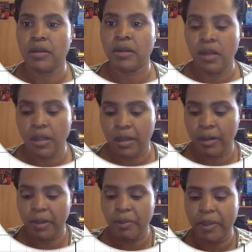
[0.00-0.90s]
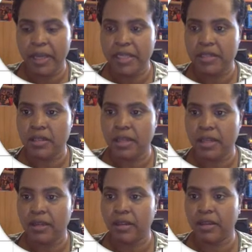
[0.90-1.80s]
and then I'm going to paste the
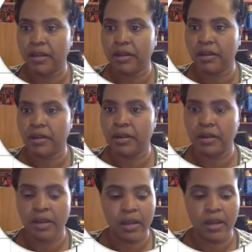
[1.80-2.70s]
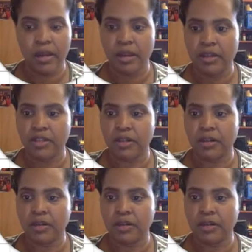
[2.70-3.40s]
data there and hit enter.